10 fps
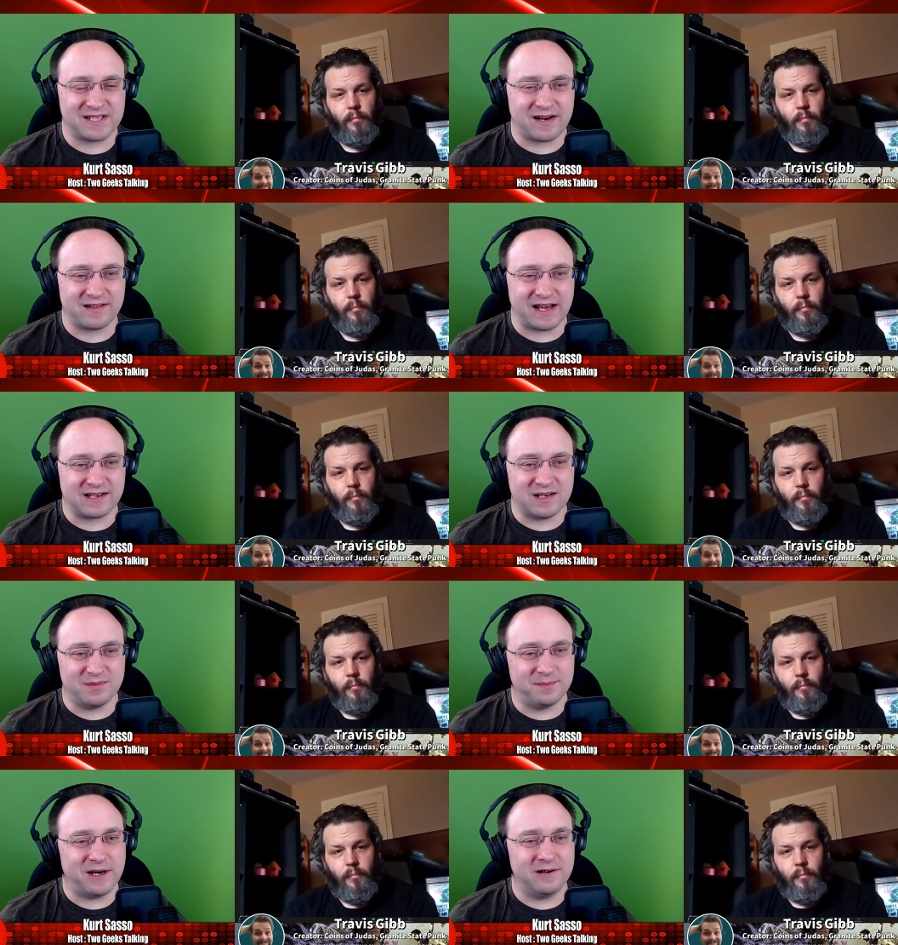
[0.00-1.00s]
Speaker 1: How did that
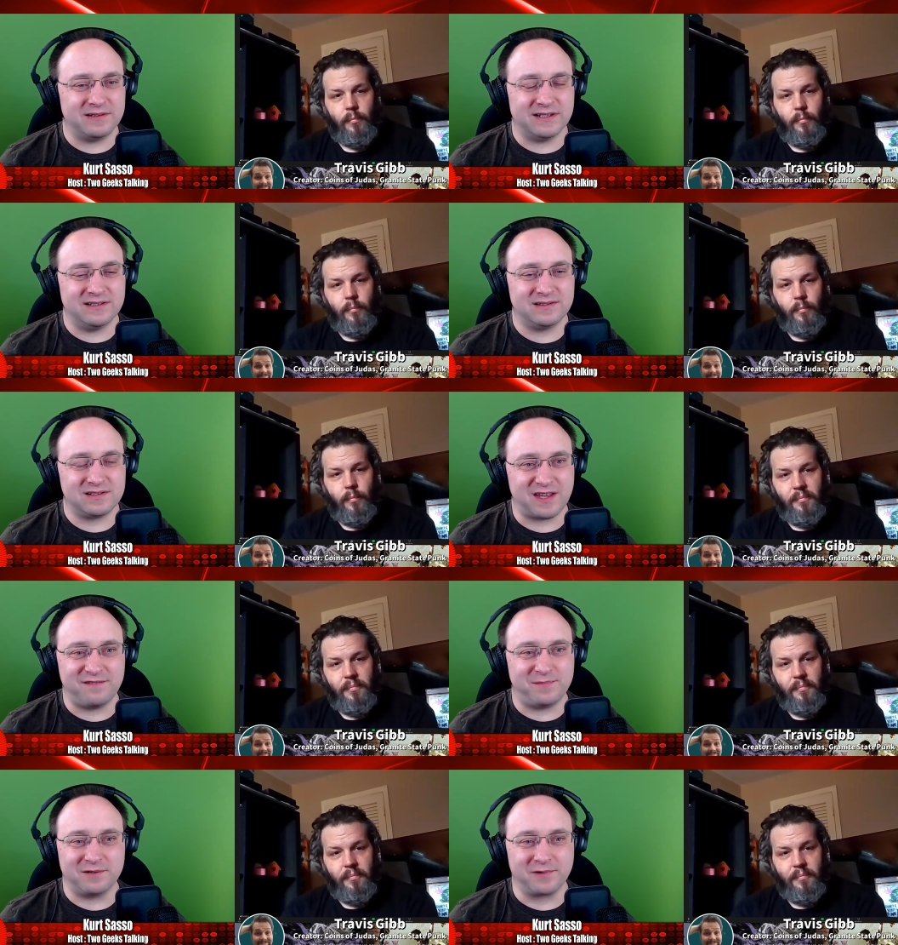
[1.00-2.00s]
come about? And
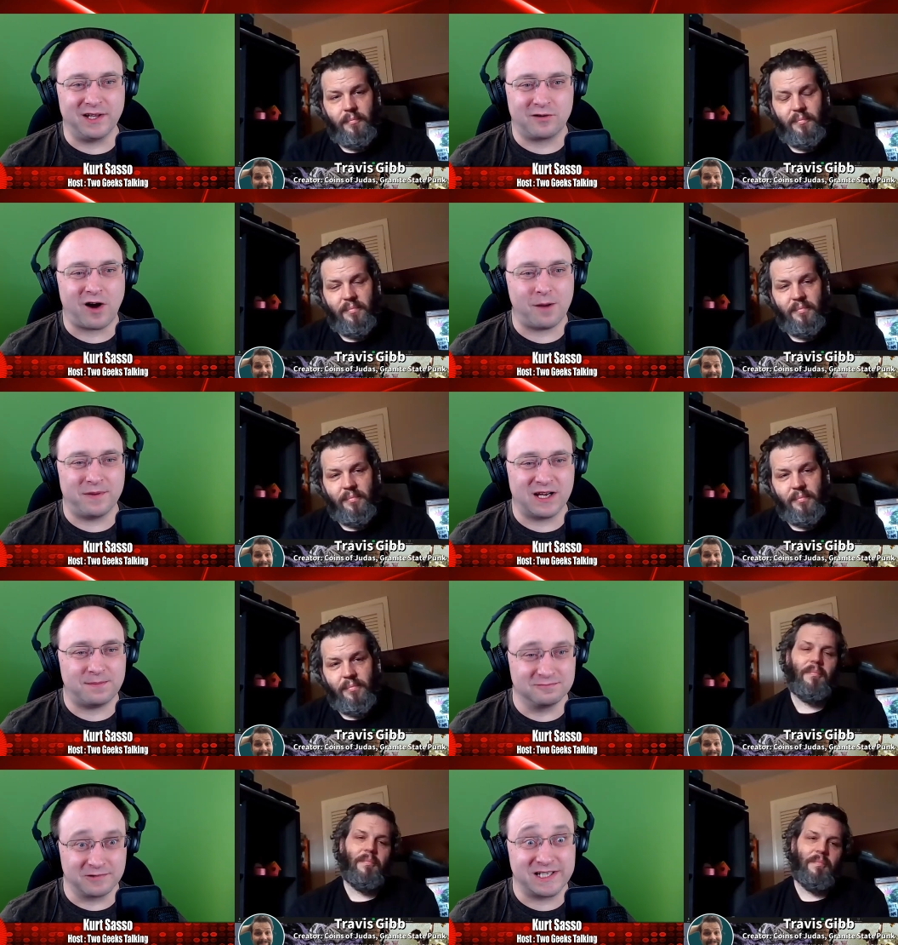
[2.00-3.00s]
they've been really cropping
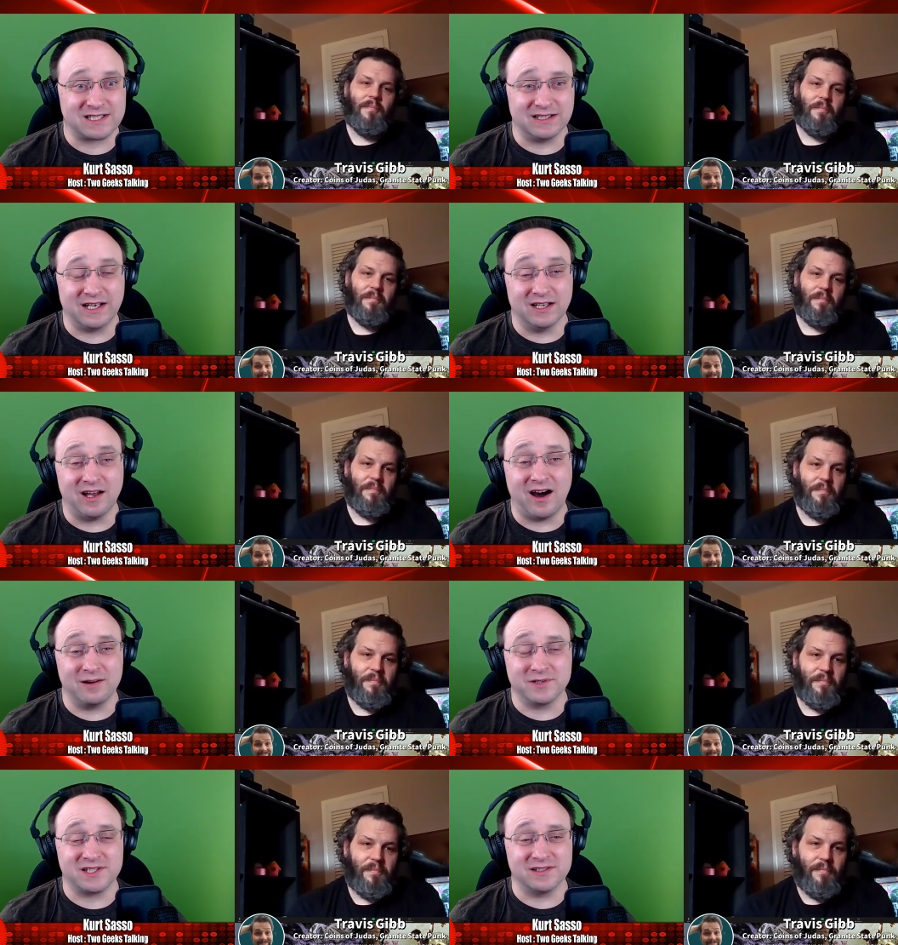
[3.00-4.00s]
up recently a
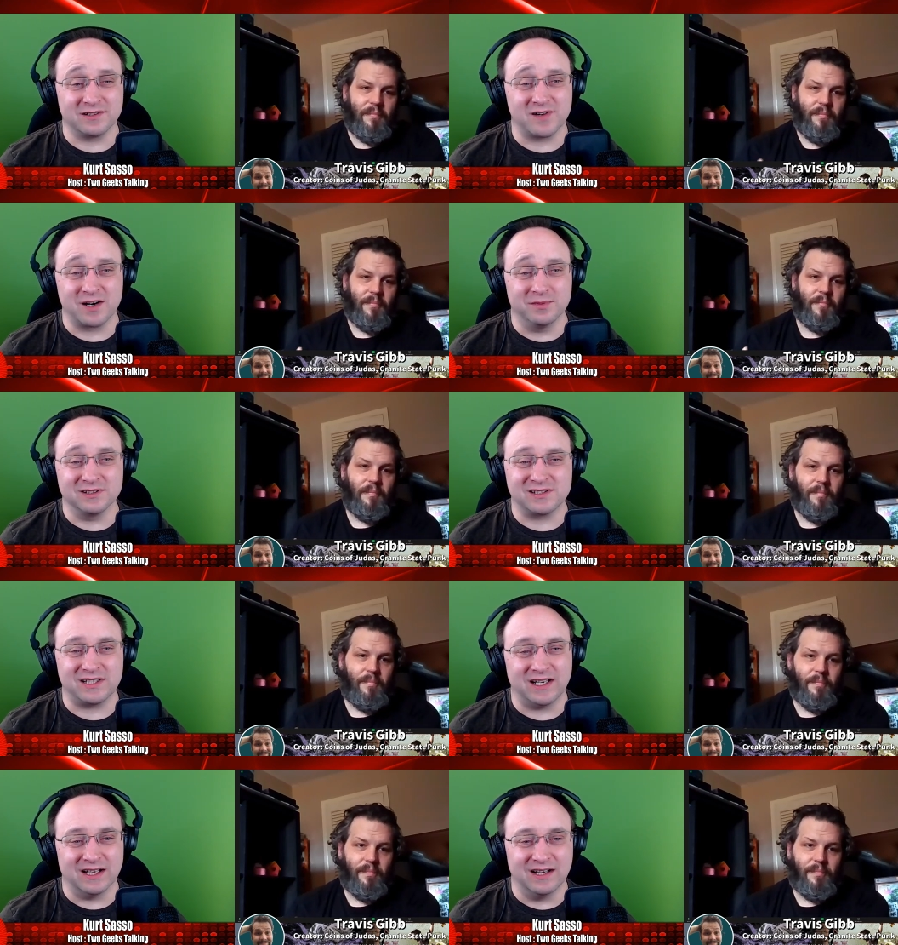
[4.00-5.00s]
lot, which is incredible to
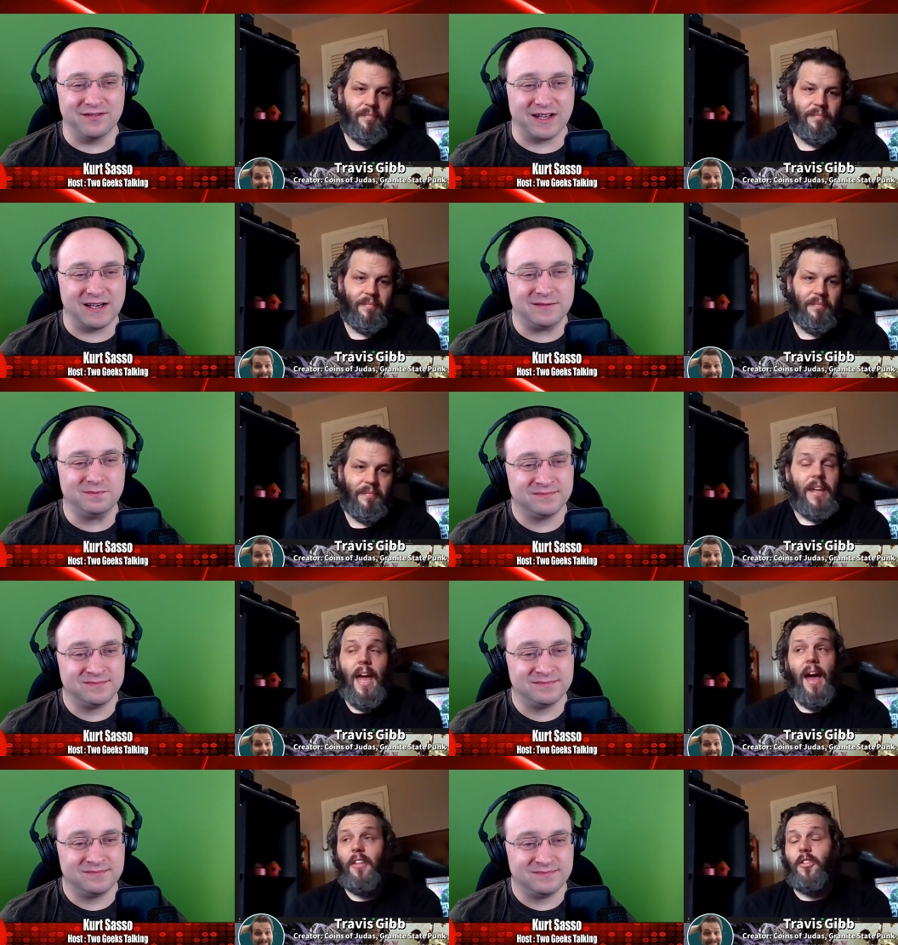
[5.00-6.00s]
see. I love that.
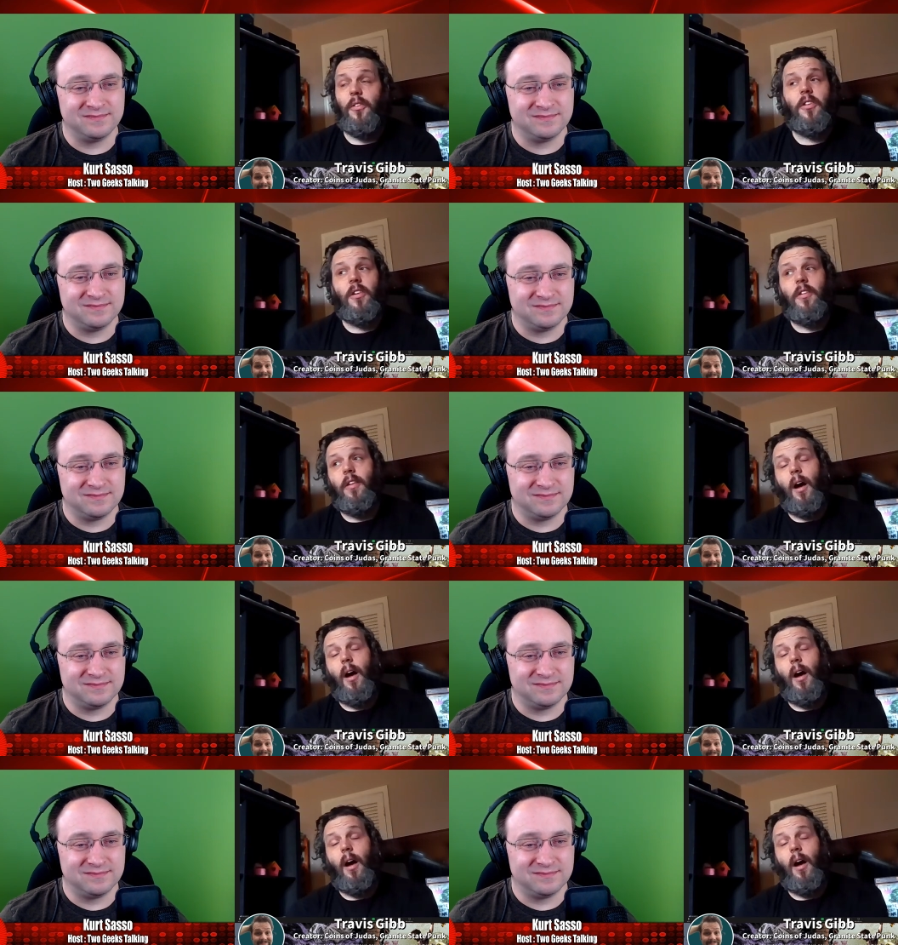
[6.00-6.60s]
Speaker 2: Yeah, so this is